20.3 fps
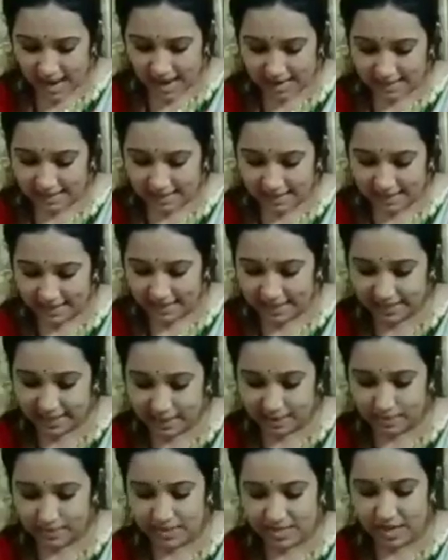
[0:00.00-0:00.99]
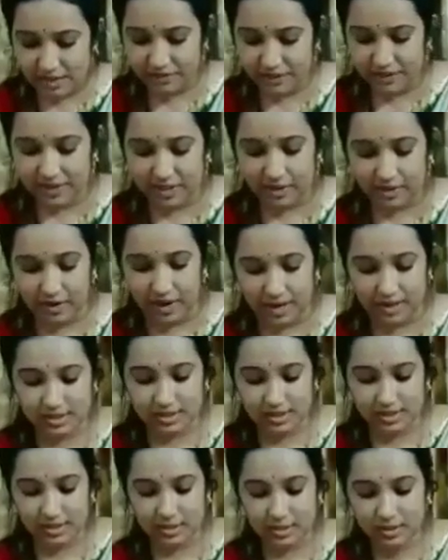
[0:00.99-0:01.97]
and hid himself in the
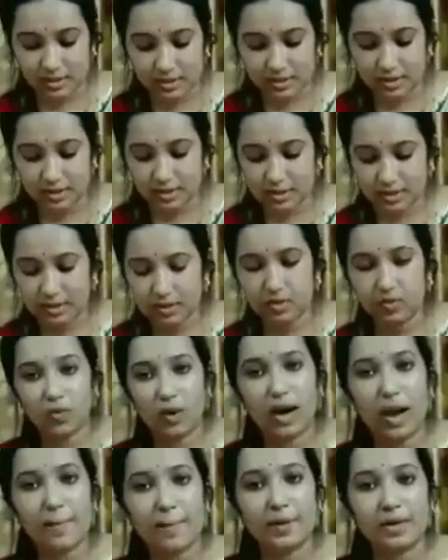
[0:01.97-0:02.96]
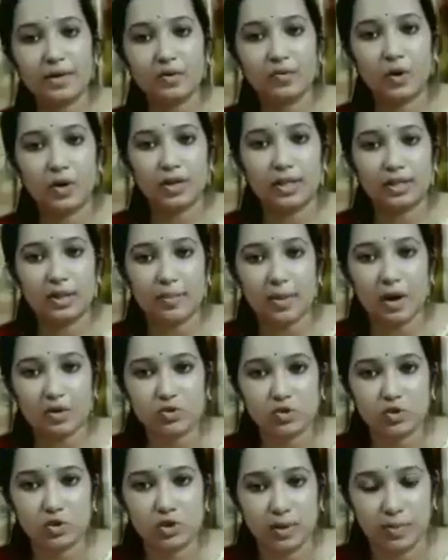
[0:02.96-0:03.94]
grass. What happened? What did the
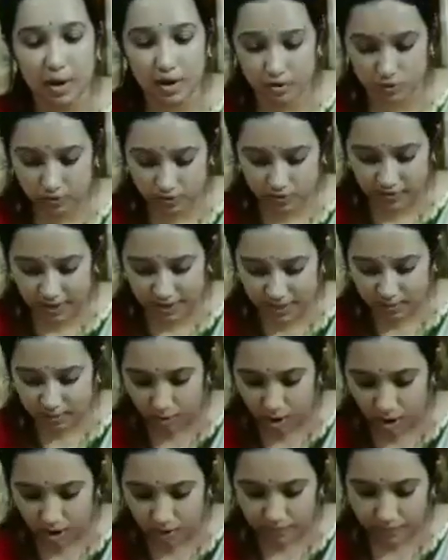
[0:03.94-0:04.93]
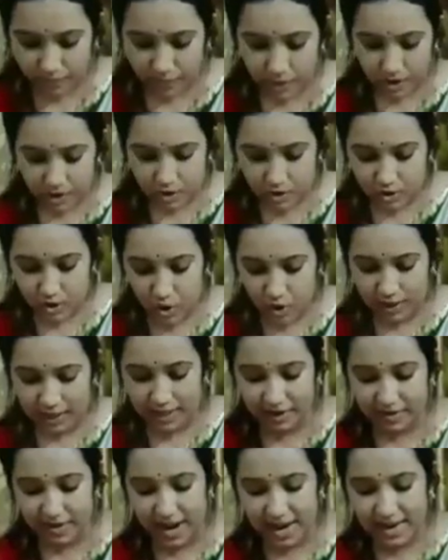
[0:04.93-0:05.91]
mouse do? The mouse was very small. So
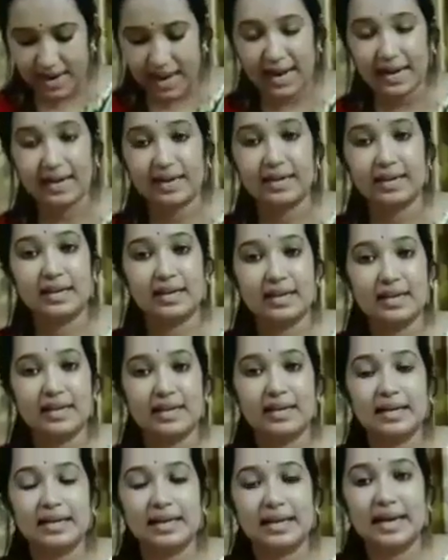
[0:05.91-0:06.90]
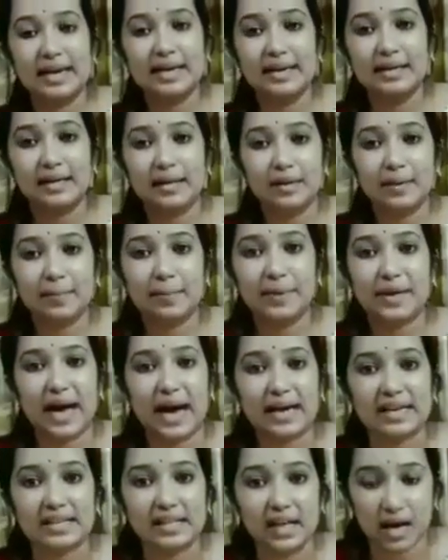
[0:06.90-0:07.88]
he ran and hid
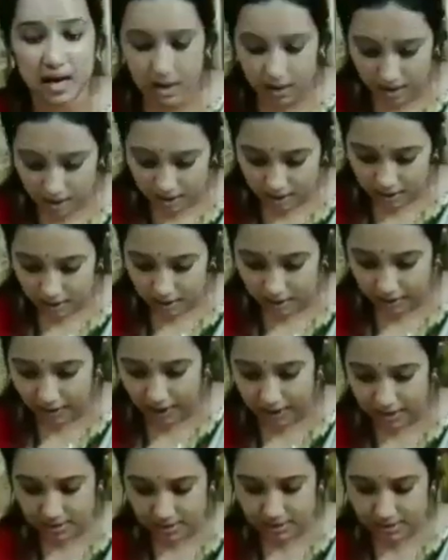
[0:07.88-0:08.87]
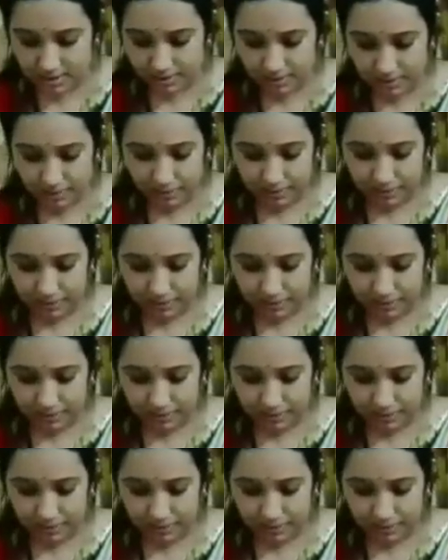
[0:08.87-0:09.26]
behind the grass.